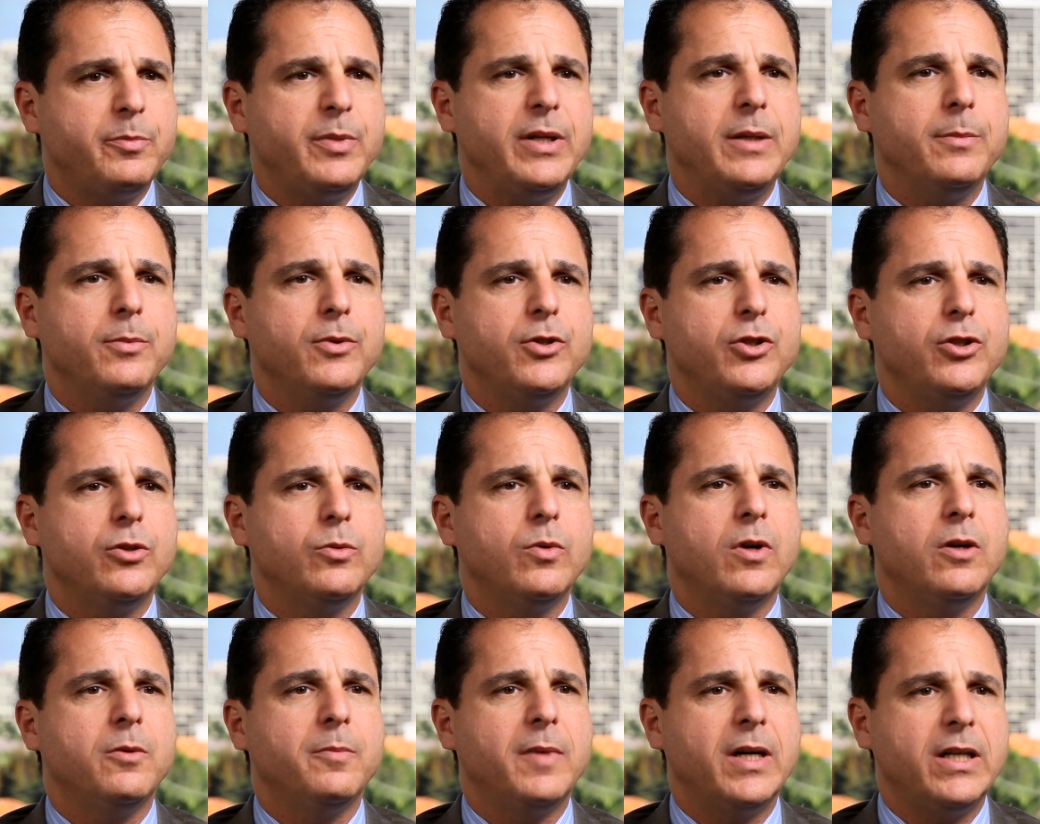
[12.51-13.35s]
people
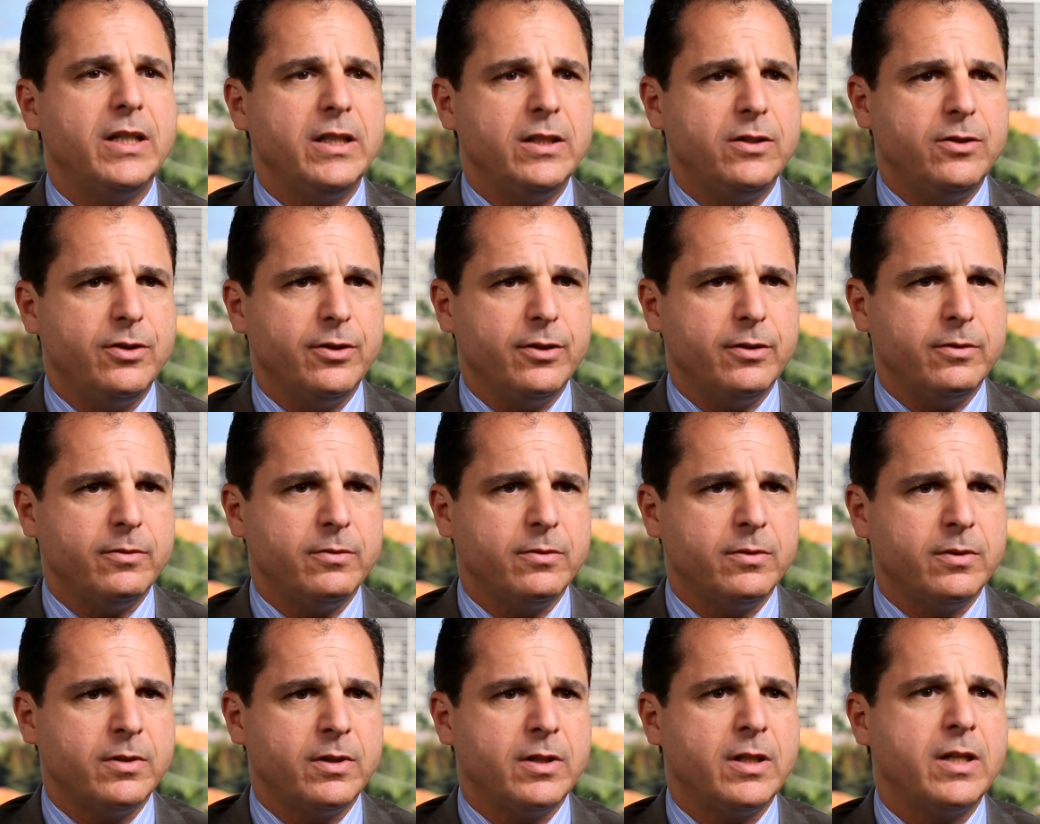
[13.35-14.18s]
you owe money to.
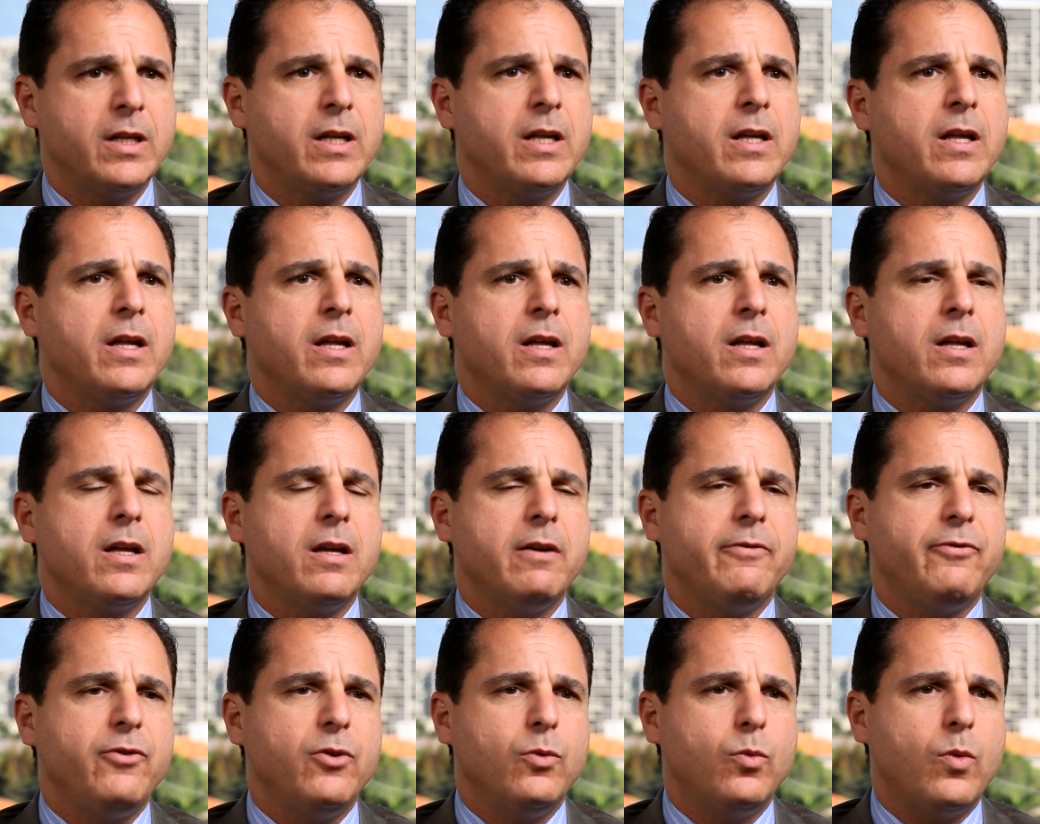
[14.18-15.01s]

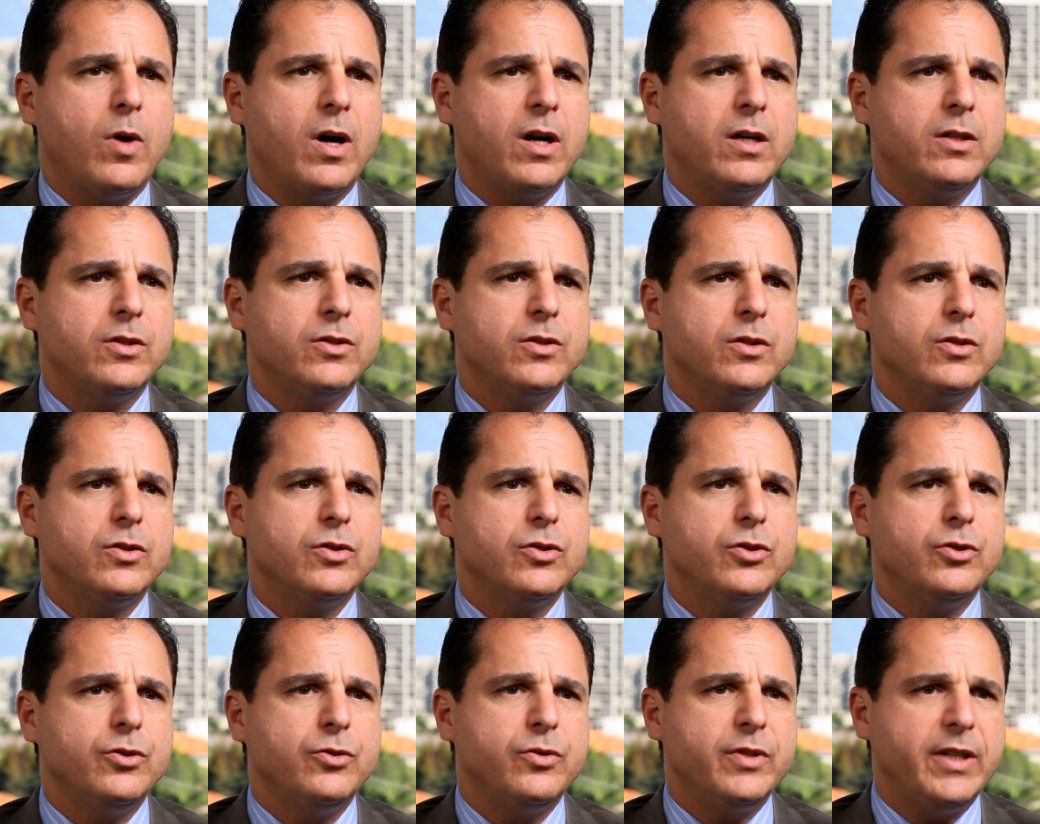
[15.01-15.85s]
If you want
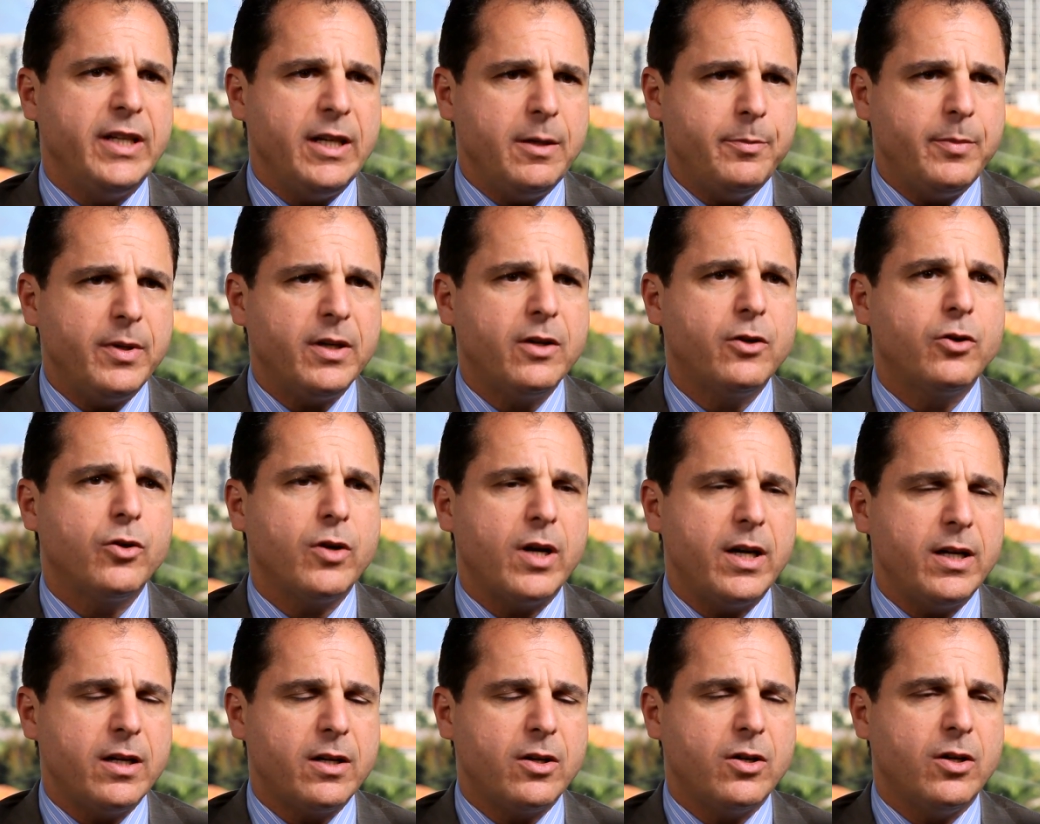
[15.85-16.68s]
to keep a
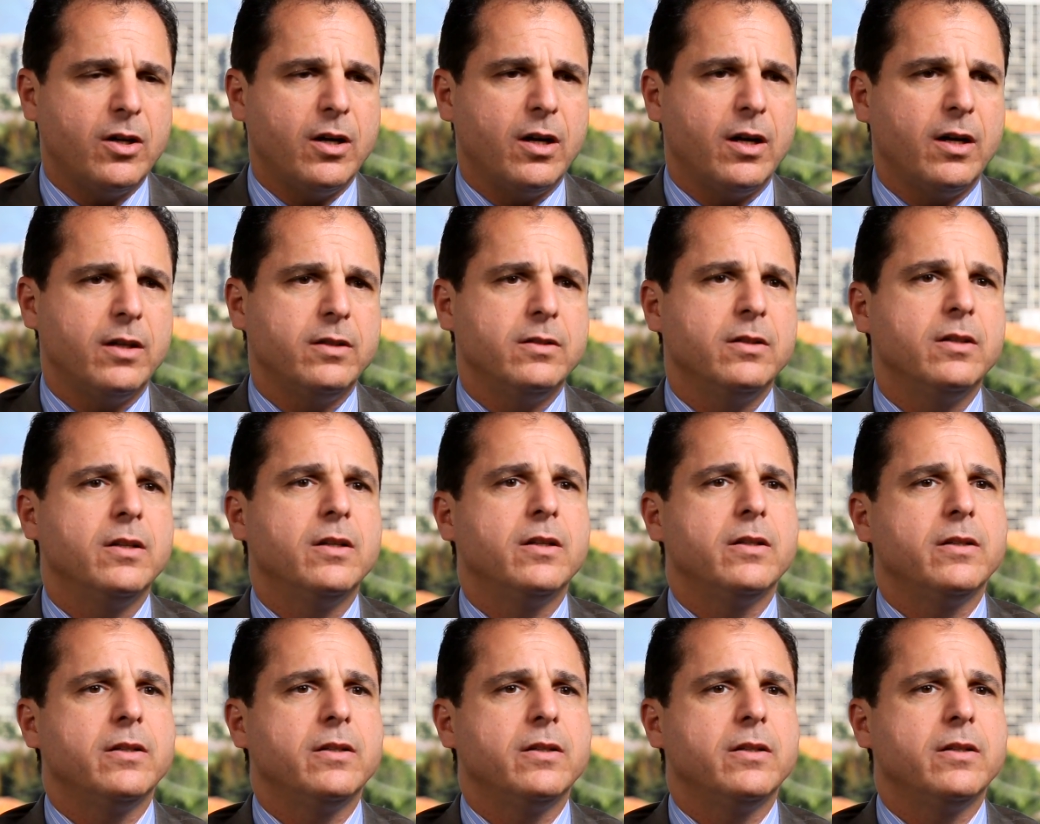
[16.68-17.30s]
credit card,